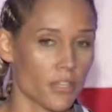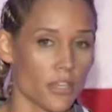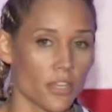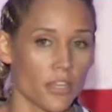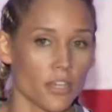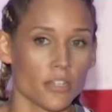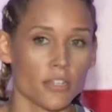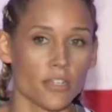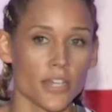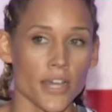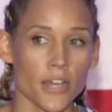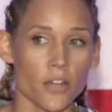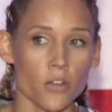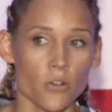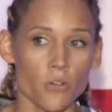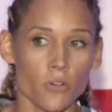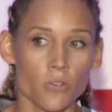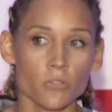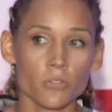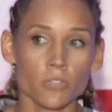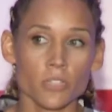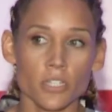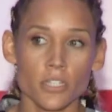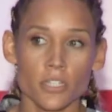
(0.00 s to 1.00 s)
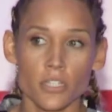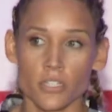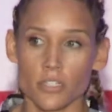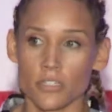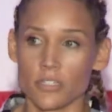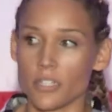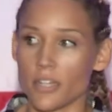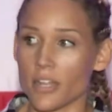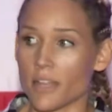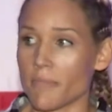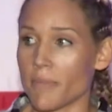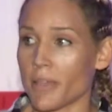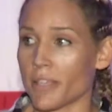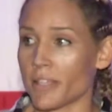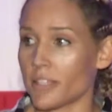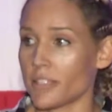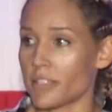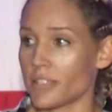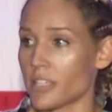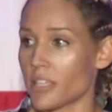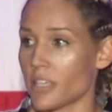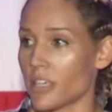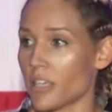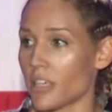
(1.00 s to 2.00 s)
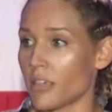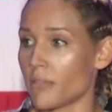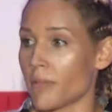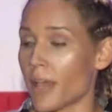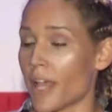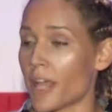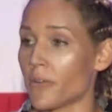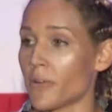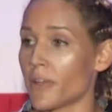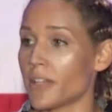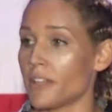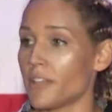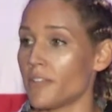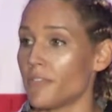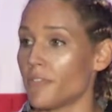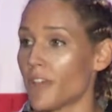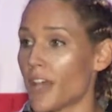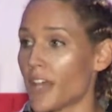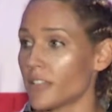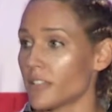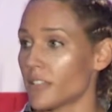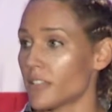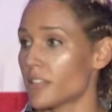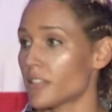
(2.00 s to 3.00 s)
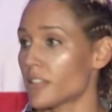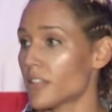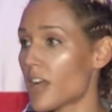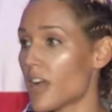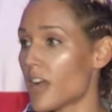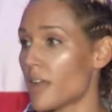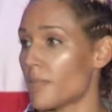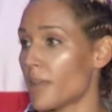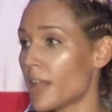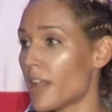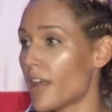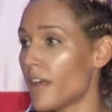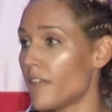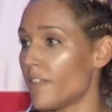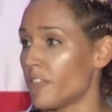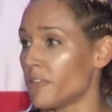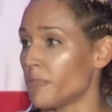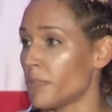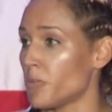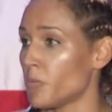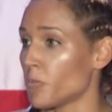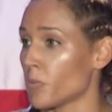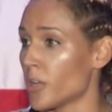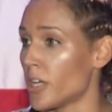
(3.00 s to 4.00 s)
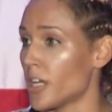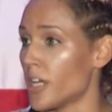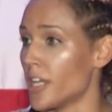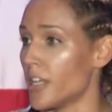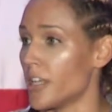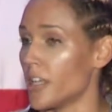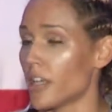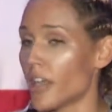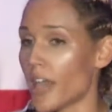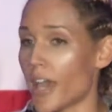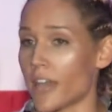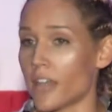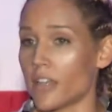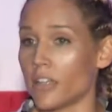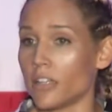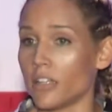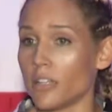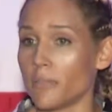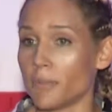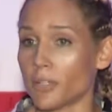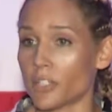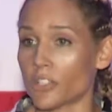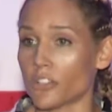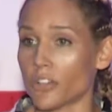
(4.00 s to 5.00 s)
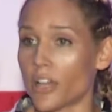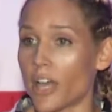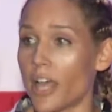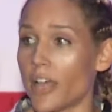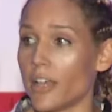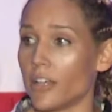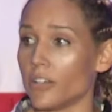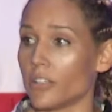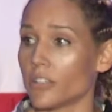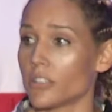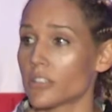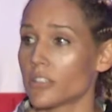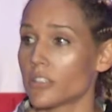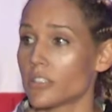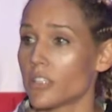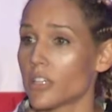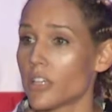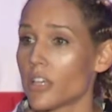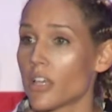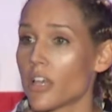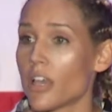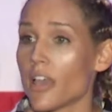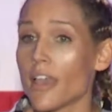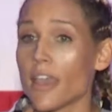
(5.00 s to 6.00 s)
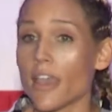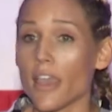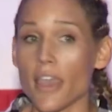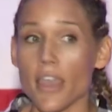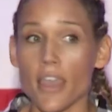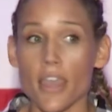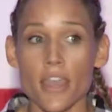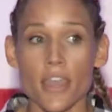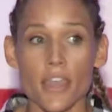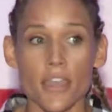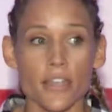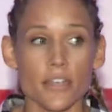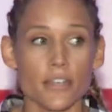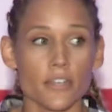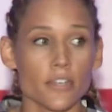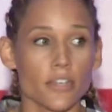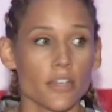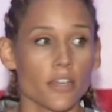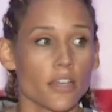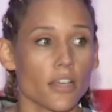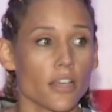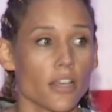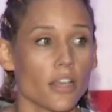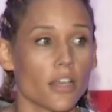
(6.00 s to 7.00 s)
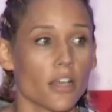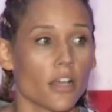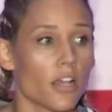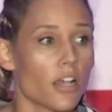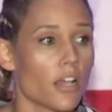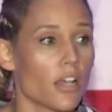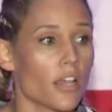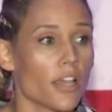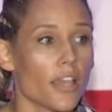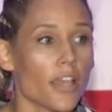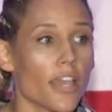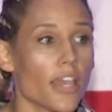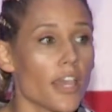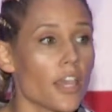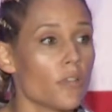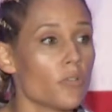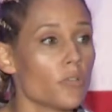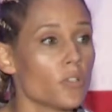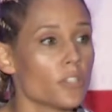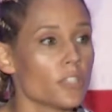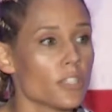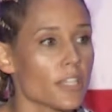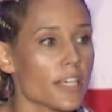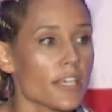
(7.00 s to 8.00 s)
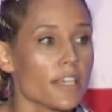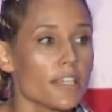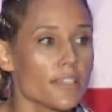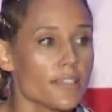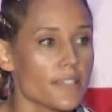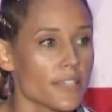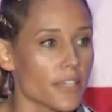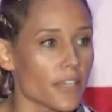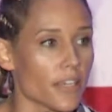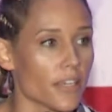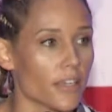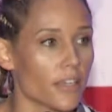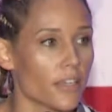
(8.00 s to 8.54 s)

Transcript: Not only did I make the team, I ran the fastest time that had ever been run at an Olympic trials, and it was easy.